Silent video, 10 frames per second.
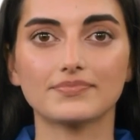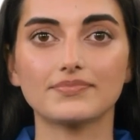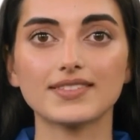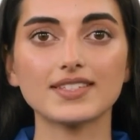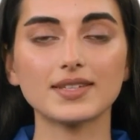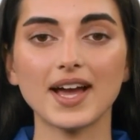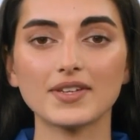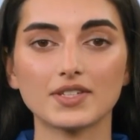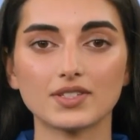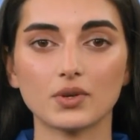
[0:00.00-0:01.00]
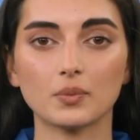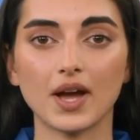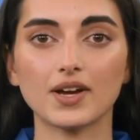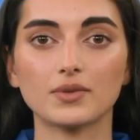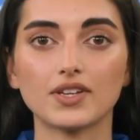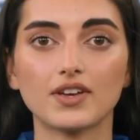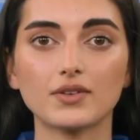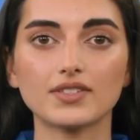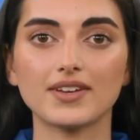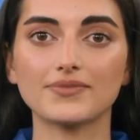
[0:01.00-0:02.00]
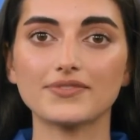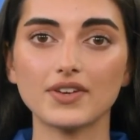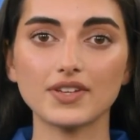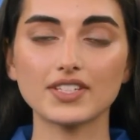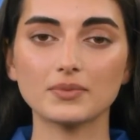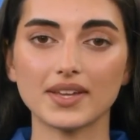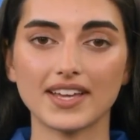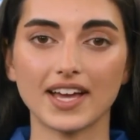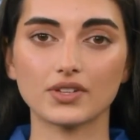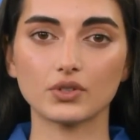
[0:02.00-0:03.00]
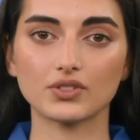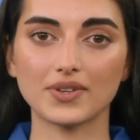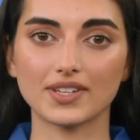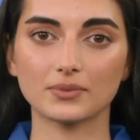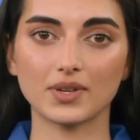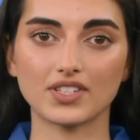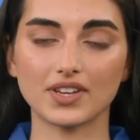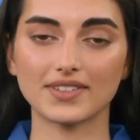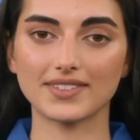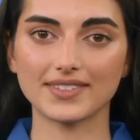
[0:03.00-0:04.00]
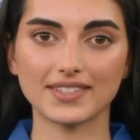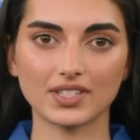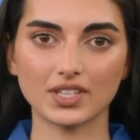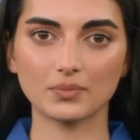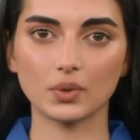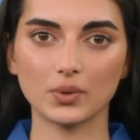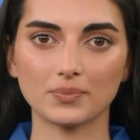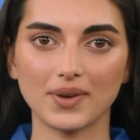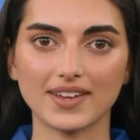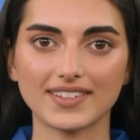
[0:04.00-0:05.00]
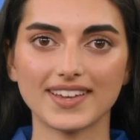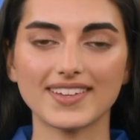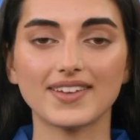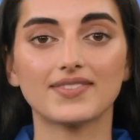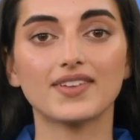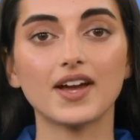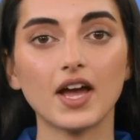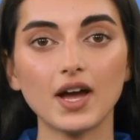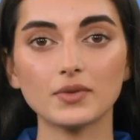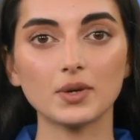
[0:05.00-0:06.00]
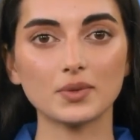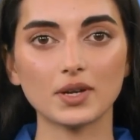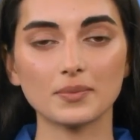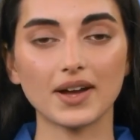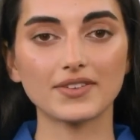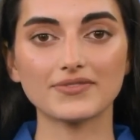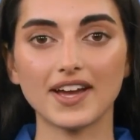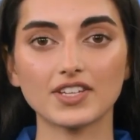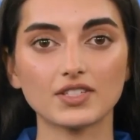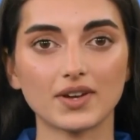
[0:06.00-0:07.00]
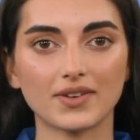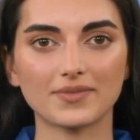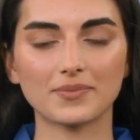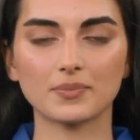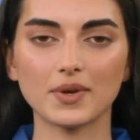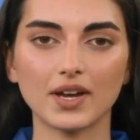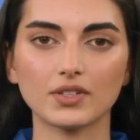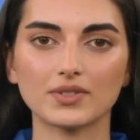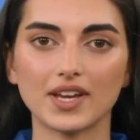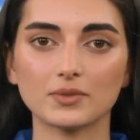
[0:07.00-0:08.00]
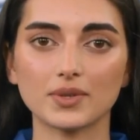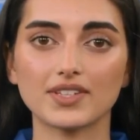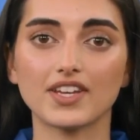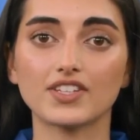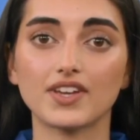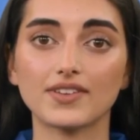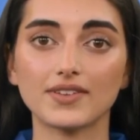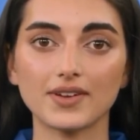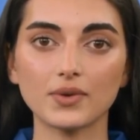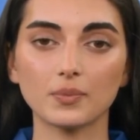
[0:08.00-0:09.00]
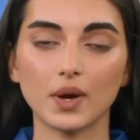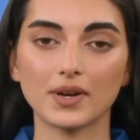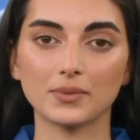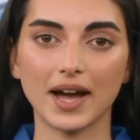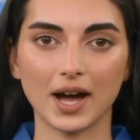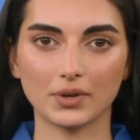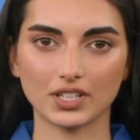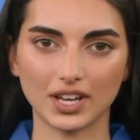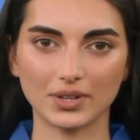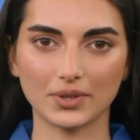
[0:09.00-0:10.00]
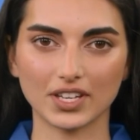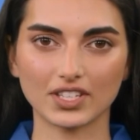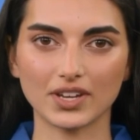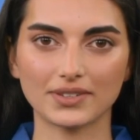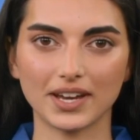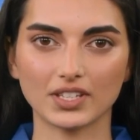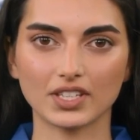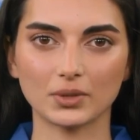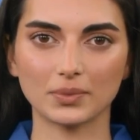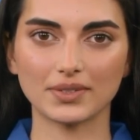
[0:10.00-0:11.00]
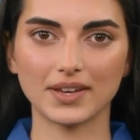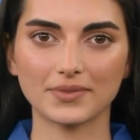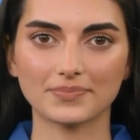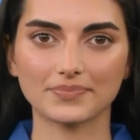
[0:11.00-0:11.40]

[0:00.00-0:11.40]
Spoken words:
Sliders are widely used in various mechanical transmissions such as mold processing, automobile manufacturing, rail transportation, wind power generation, and shipbuilding.